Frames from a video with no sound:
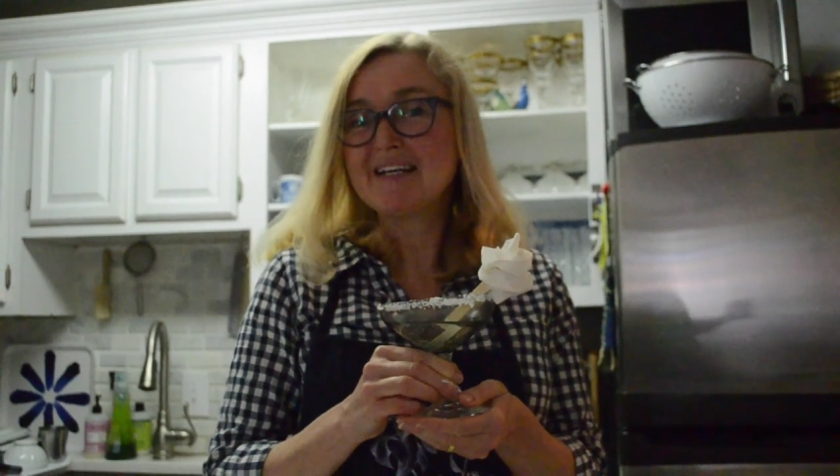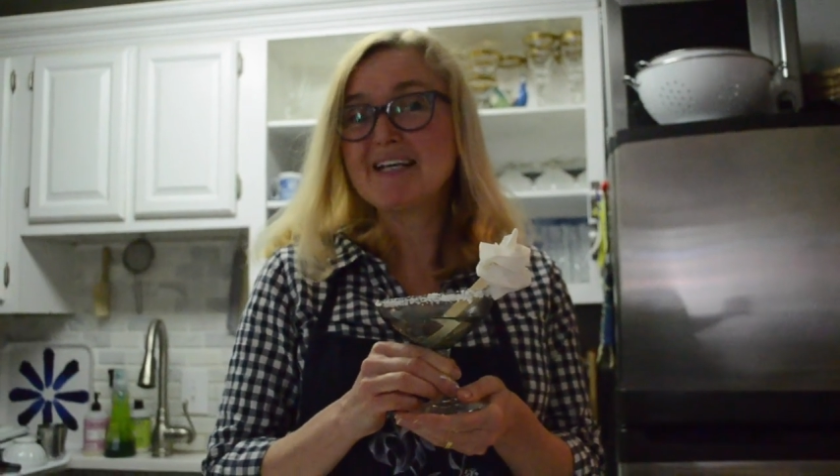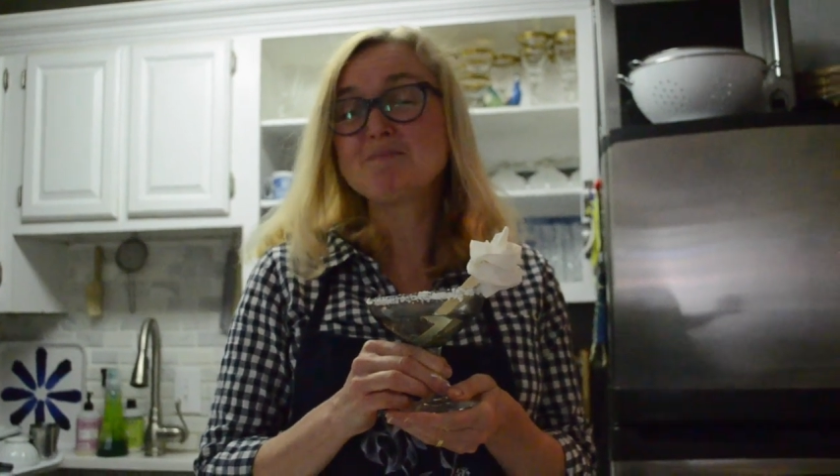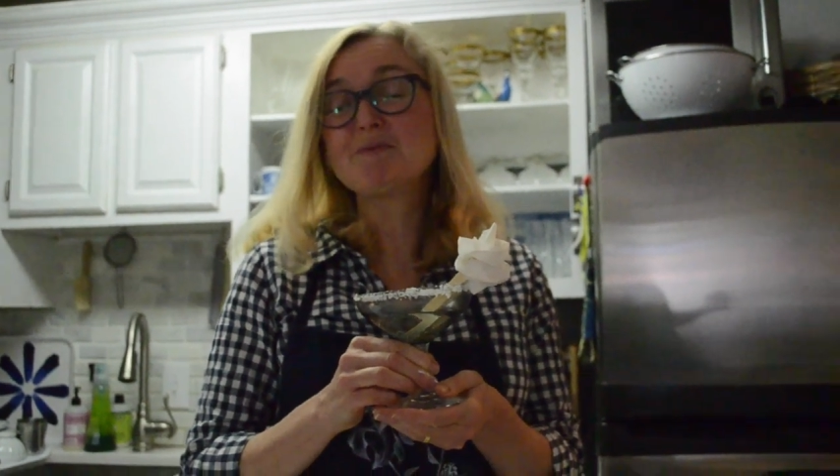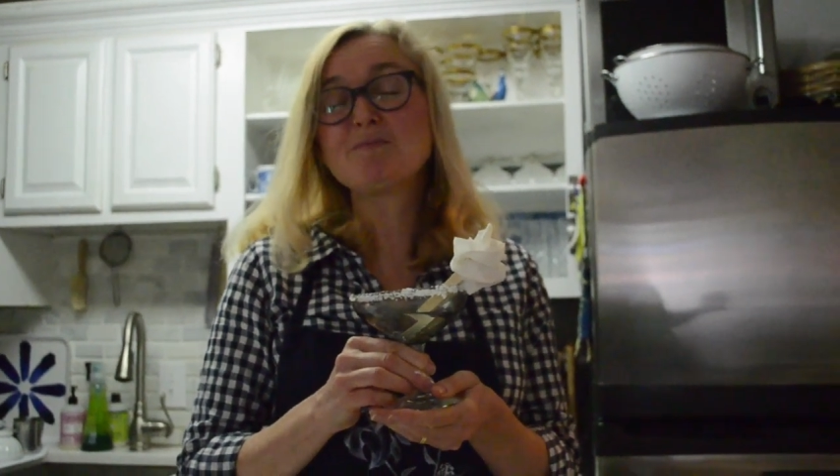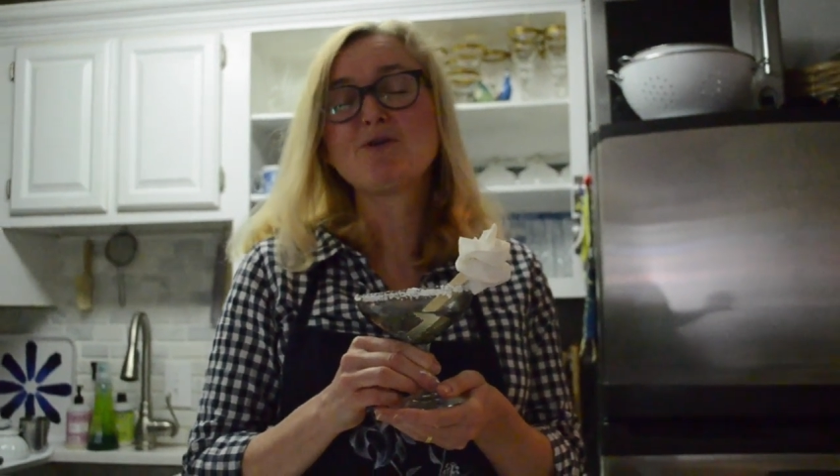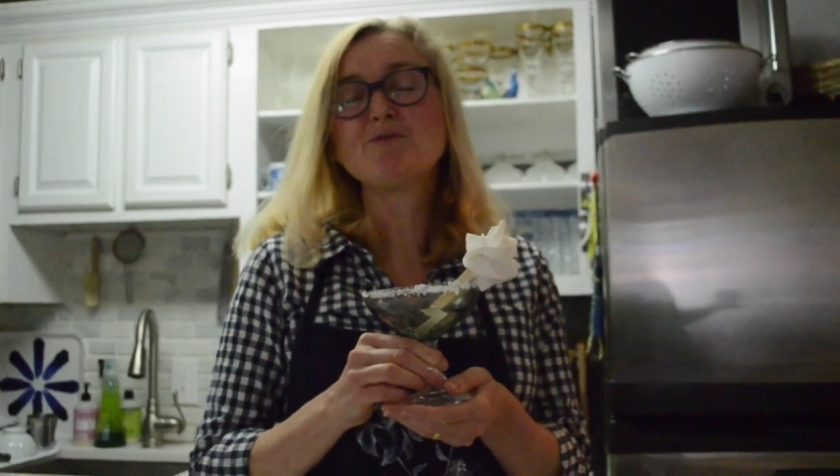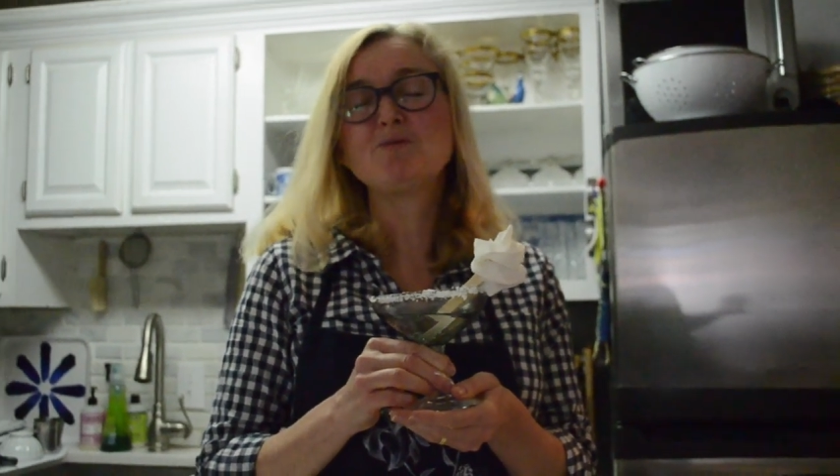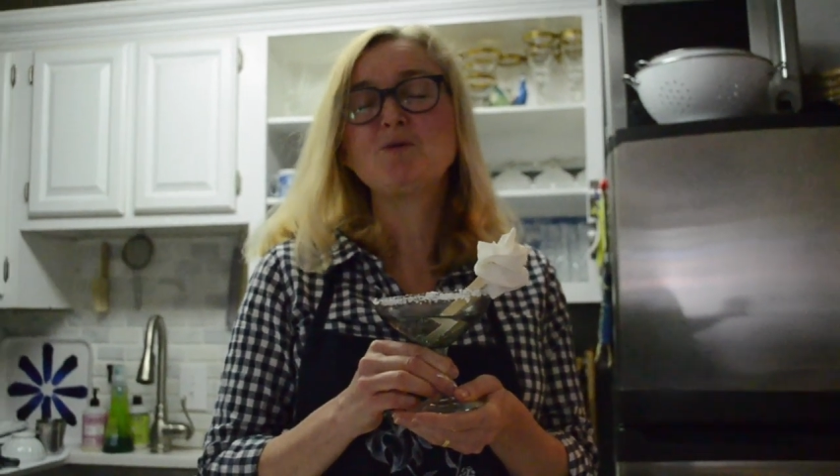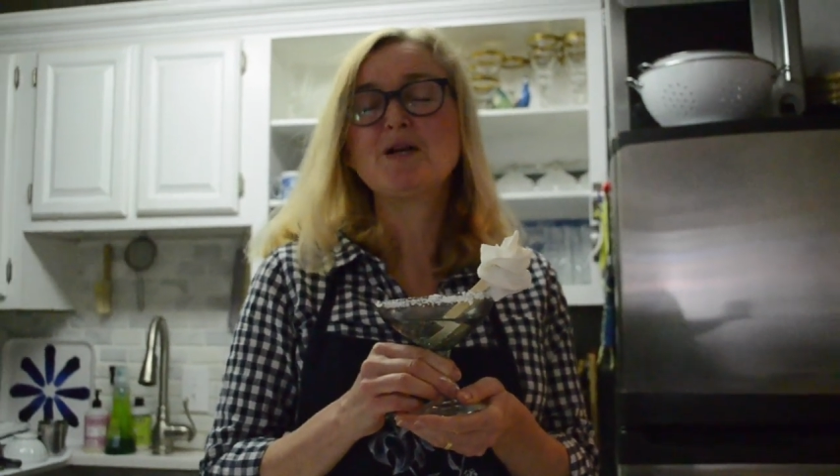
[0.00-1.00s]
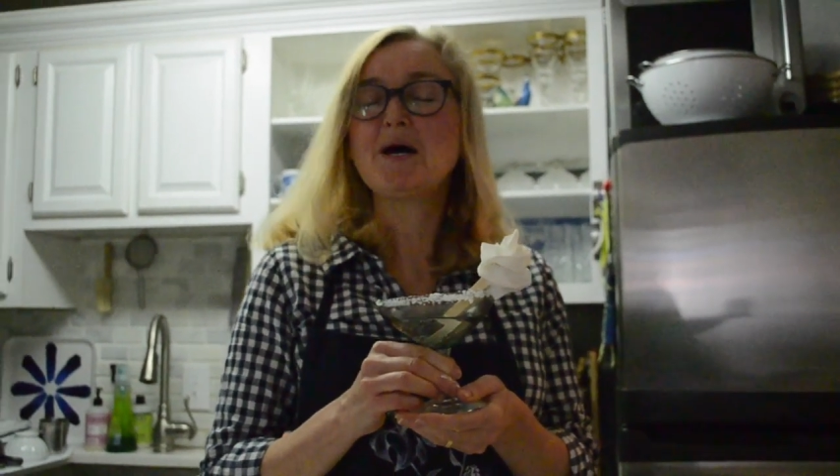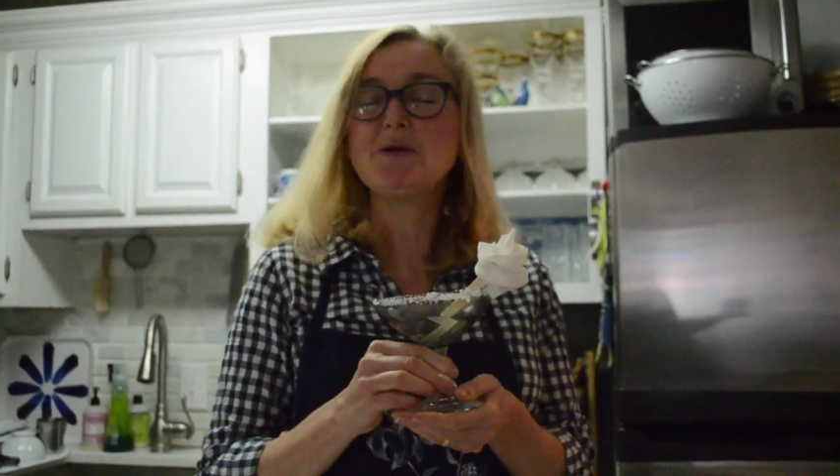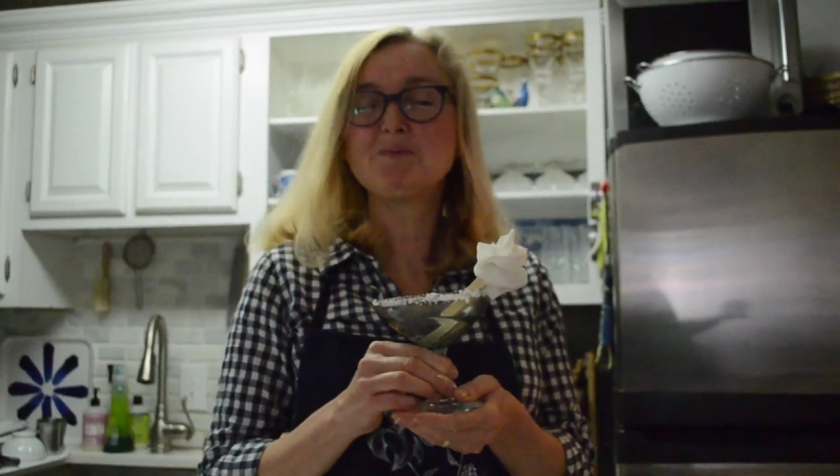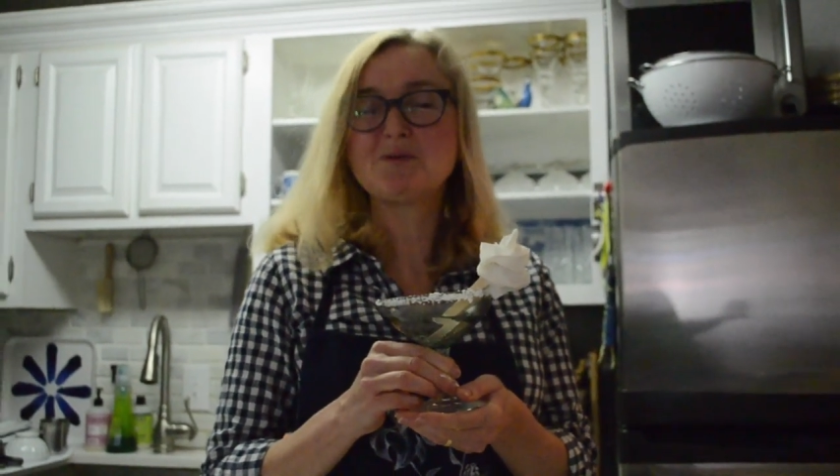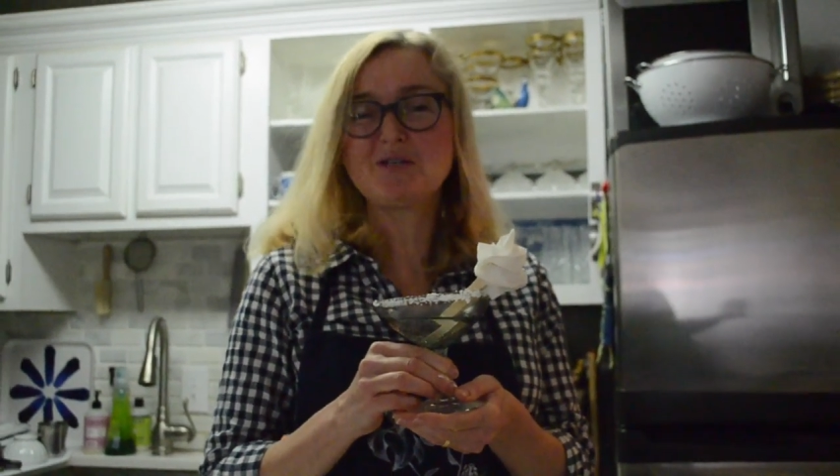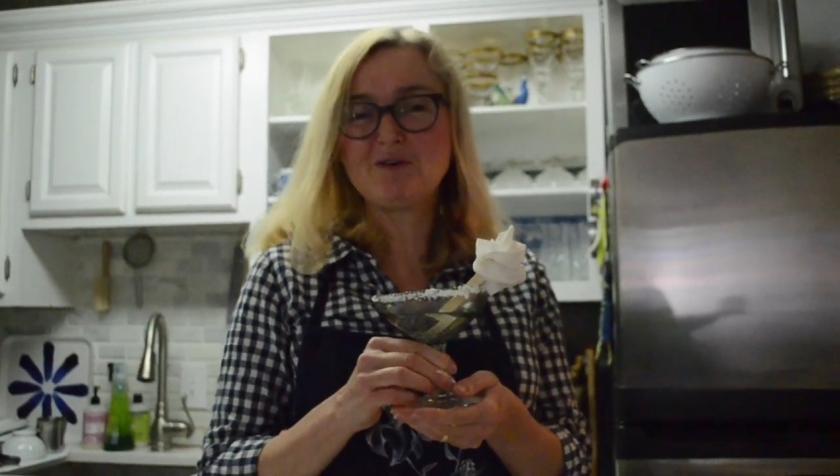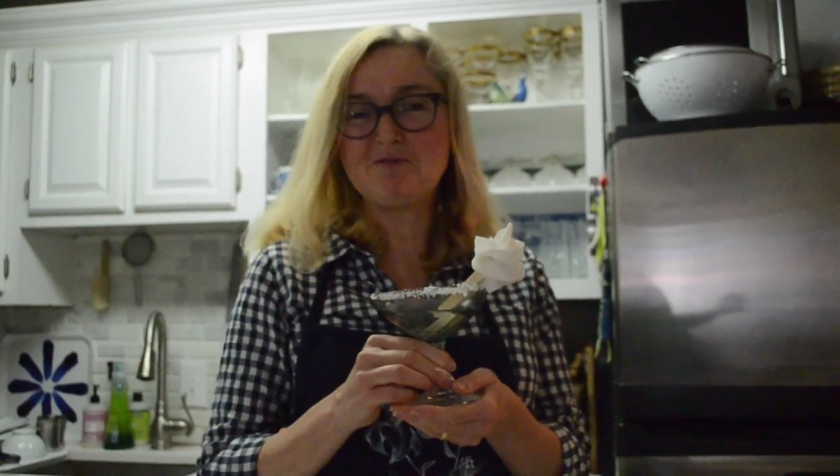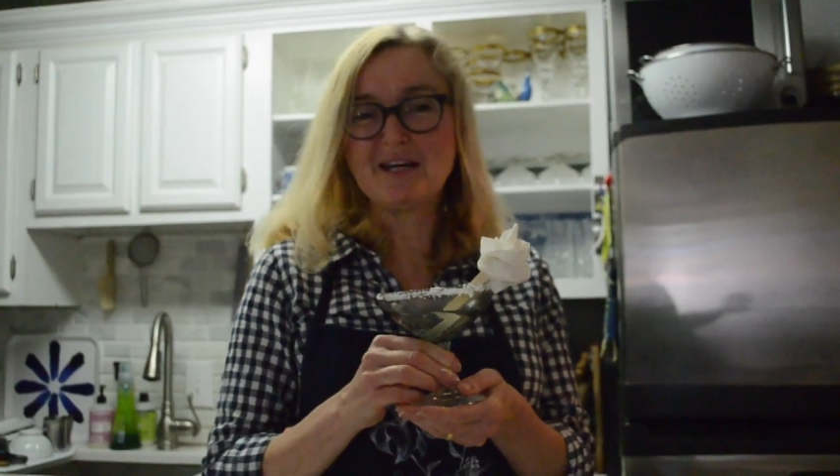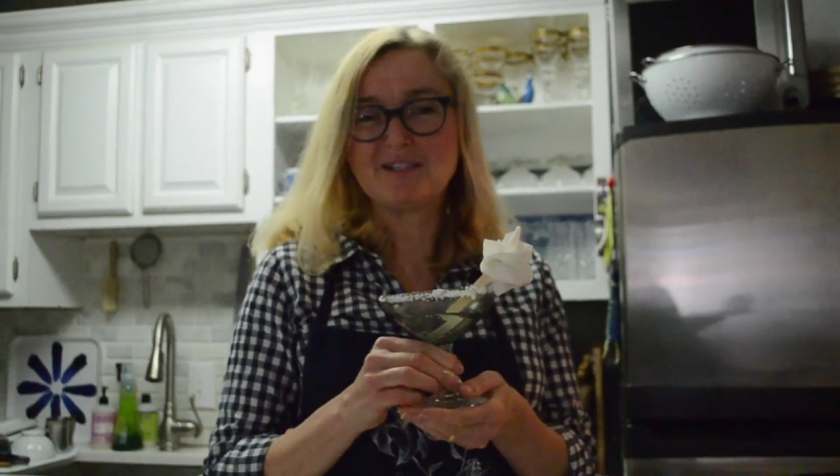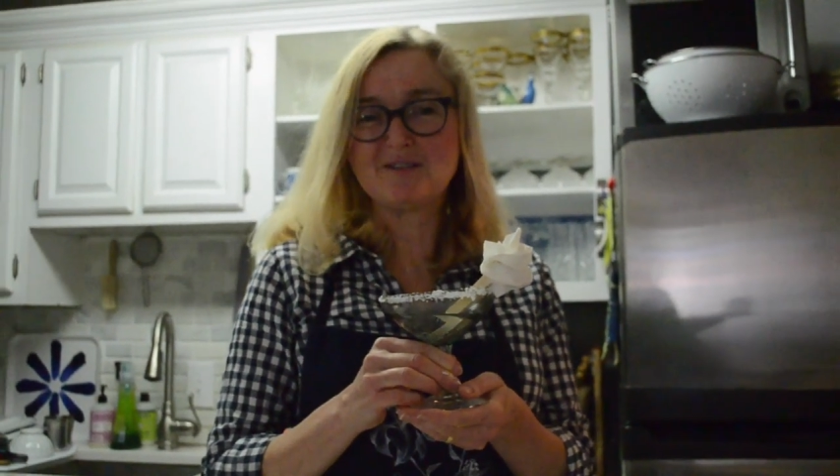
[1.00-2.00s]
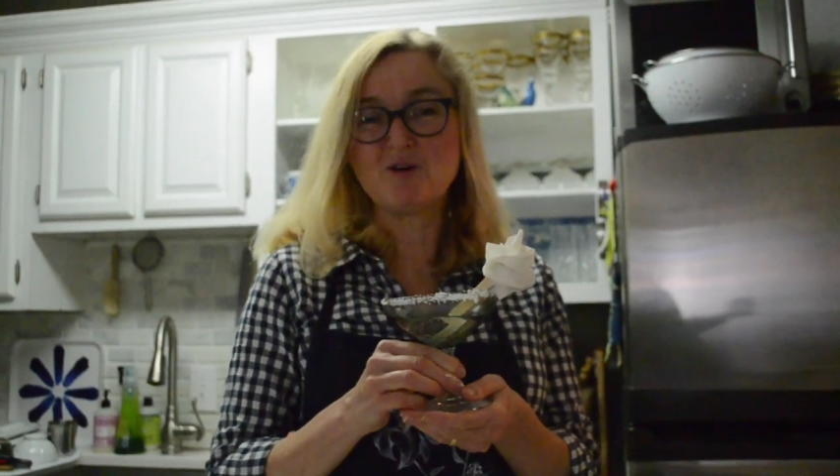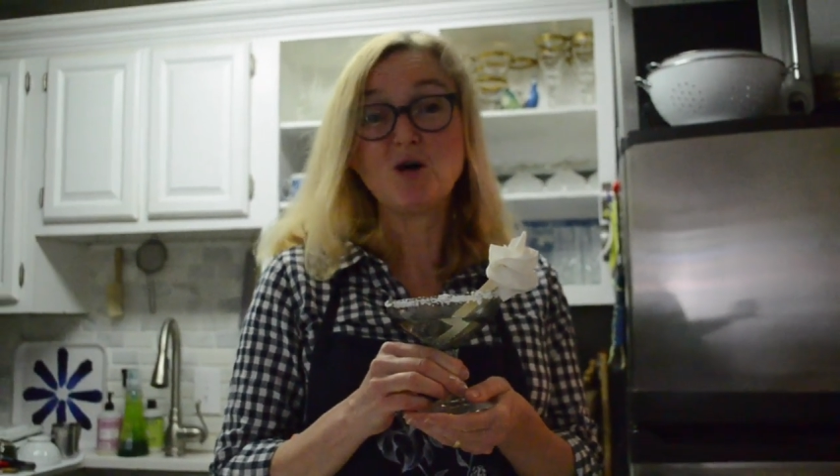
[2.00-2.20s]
It's been proven 100% effective